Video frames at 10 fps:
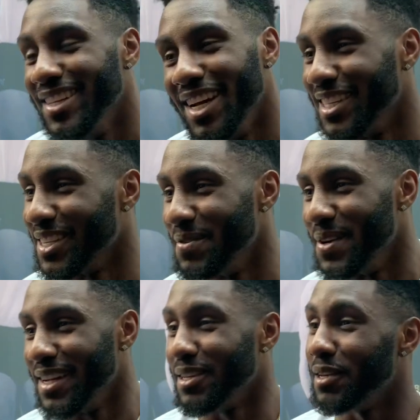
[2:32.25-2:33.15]
Yes,
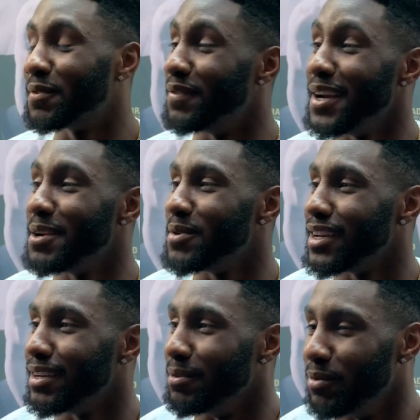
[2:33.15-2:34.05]
it's funny
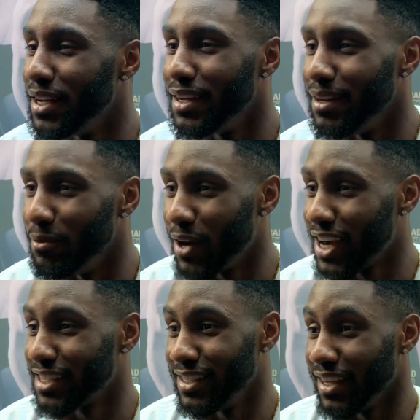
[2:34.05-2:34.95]
when we're
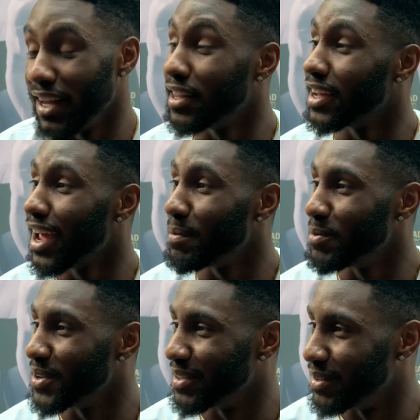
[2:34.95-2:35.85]
actually in the game
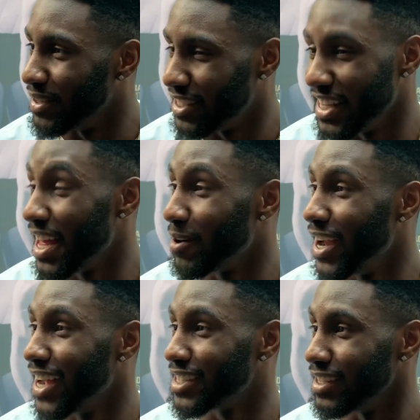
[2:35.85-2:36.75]
and we see that
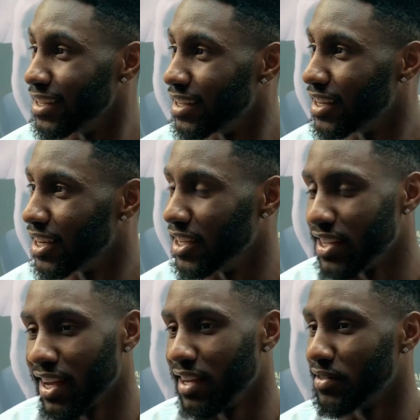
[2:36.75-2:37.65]
reaction, because
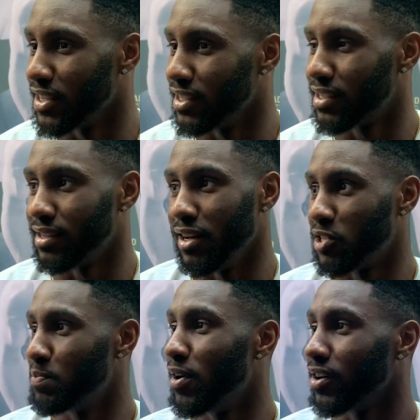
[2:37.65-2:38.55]
that gives us a
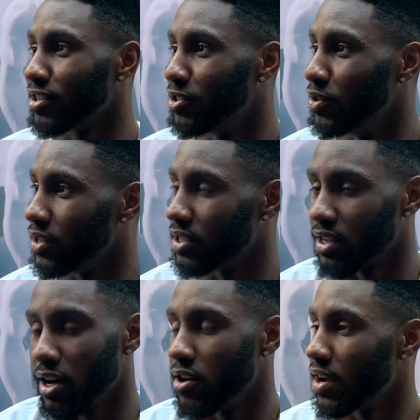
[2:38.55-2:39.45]
spark too. Because
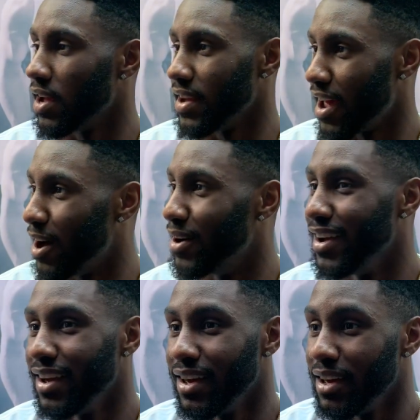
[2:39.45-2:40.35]
it's like, okay, now
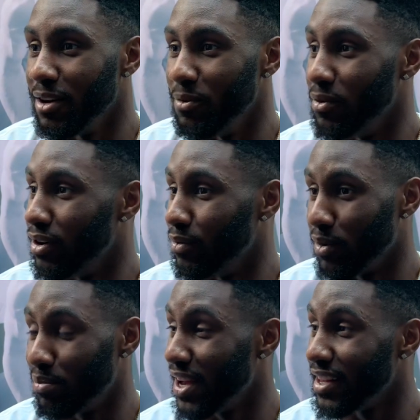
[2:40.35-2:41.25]
we're
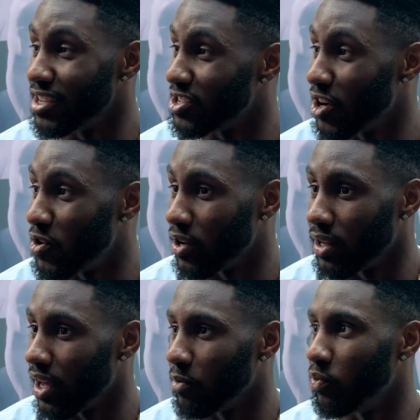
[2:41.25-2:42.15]
playing the zone
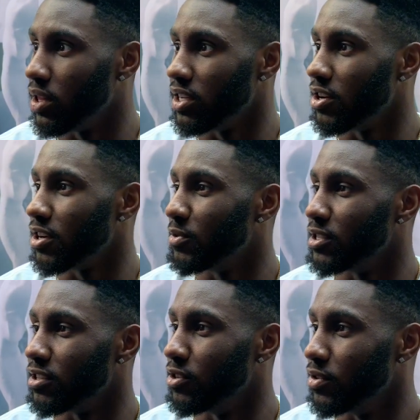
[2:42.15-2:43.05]
and they really don't know
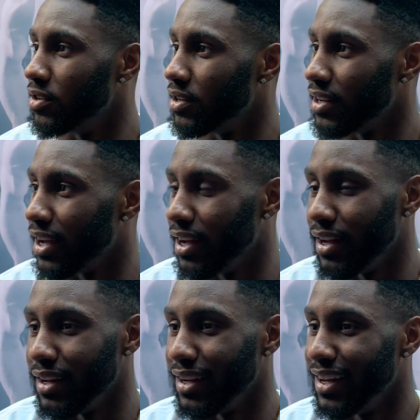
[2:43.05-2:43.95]
what to do,
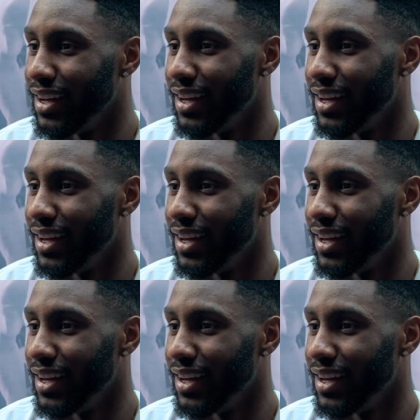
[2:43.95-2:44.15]
and